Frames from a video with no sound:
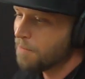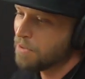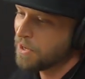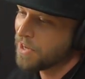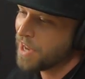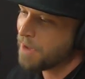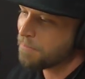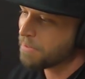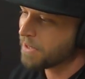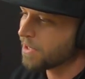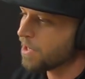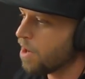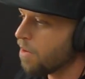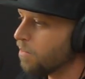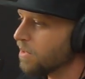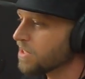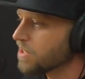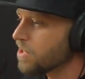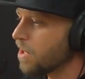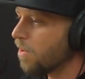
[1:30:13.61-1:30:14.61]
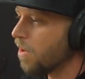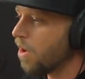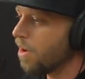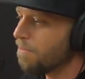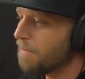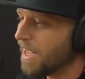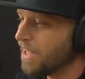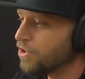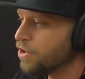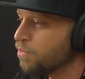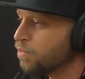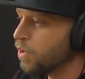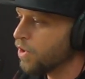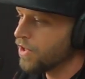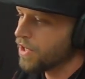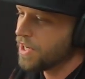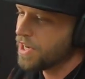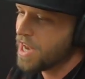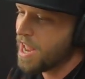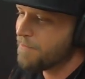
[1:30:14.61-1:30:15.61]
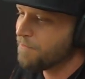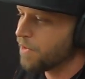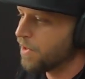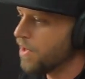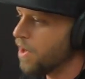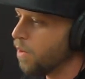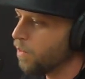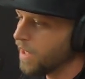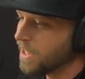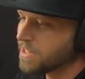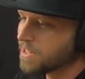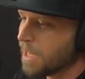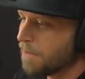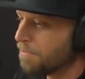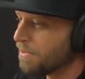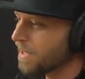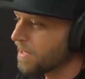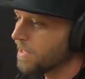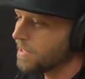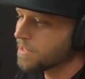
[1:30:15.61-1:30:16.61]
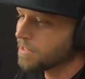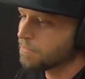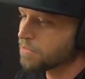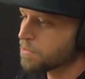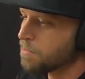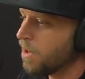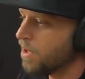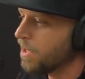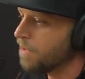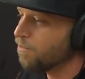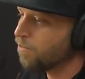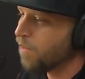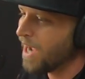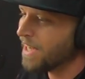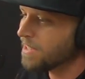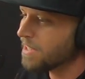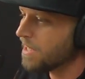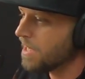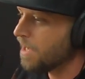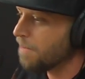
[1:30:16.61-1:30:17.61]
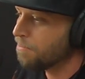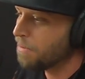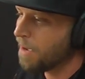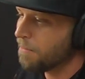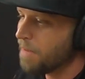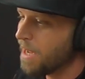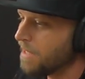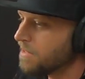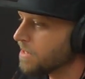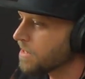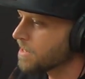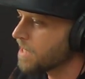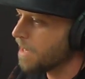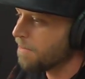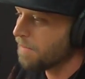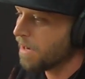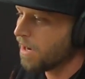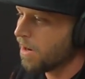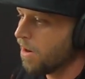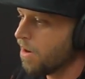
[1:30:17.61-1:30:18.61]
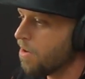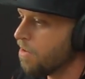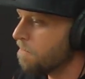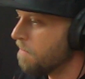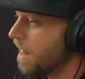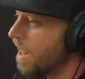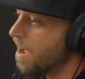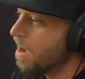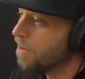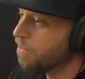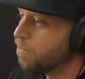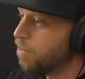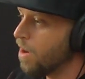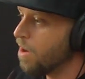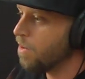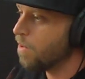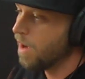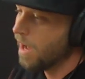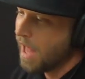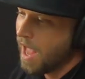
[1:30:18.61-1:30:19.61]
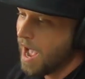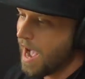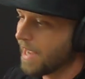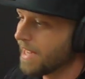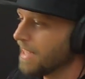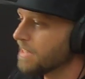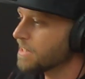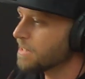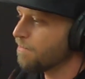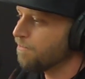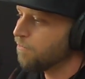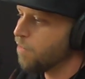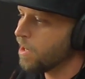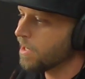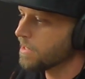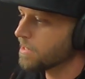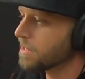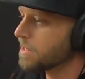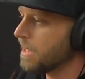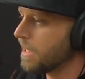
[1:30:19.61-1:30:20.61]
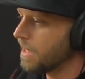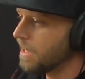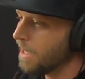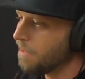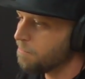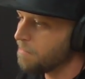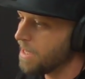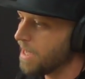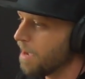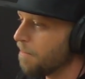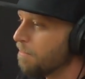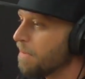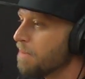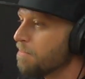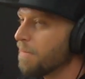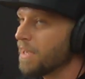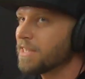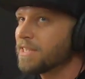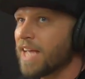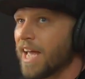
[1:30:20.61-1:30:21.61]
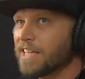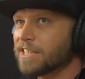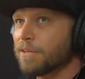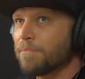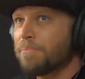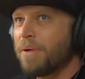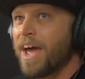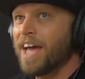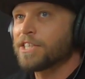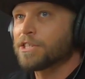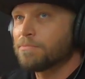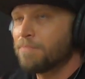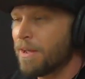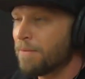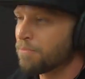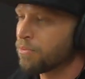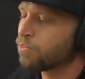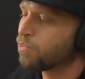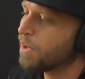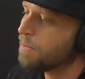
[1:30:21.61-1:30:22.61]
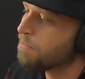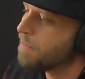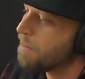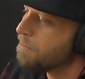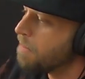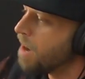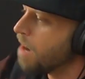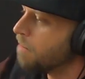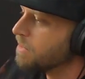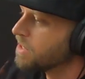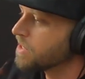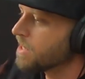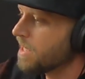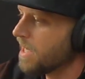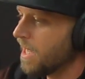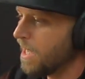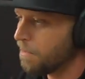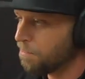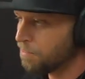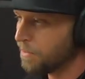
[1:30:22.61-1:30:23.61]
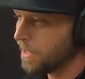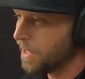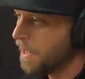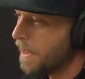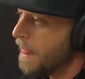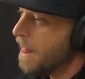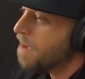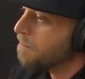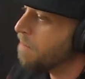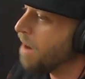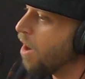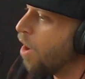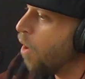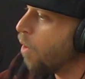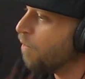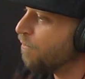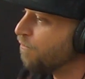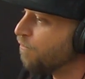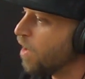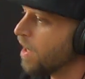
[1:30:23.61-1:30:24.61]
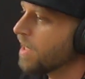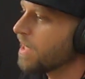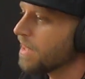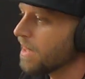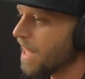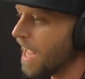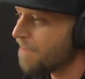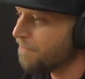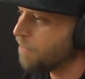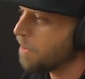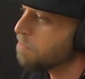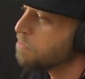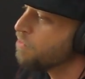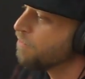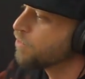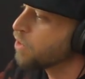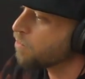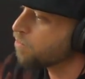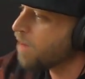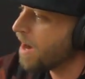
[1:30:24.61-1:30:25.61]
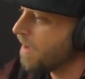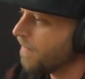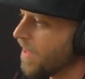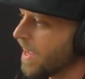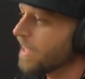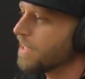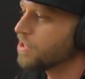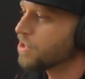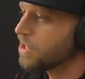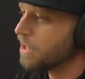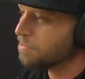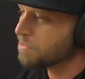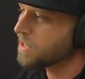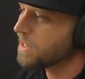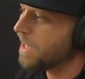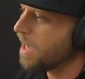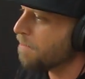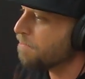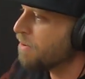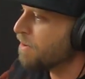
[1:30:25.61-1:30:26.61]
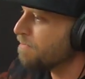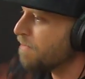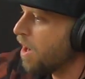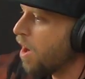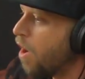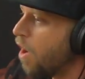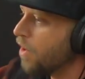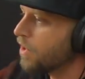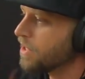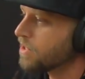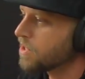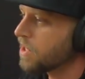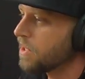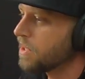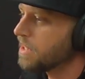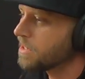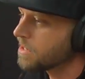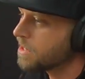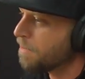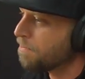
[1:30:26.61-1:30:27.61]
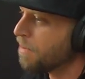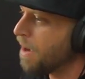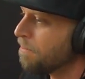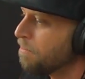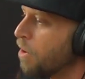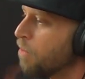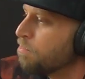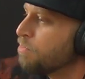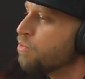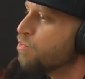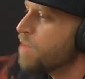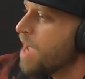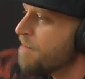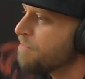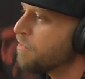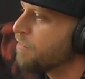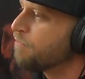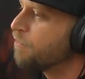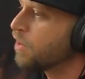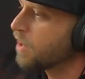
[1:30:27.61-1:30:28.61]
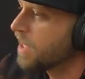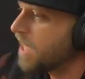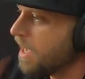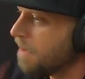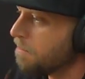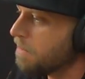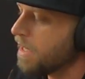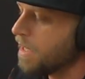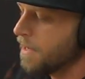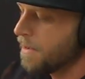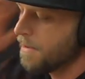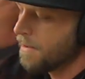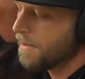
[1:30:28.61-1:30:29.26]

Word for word: But I've been going so hard, man, you would've never known. They said because I'm small and white, the hip hop man just ain't my home. Whoa, I guess them fuckers didn't get me. I mean, my dad's a patch member and my mom is a hippie. My whole fucking life, I moved around like a gypsy. I put my heart into this hip hop, hope you never forget me.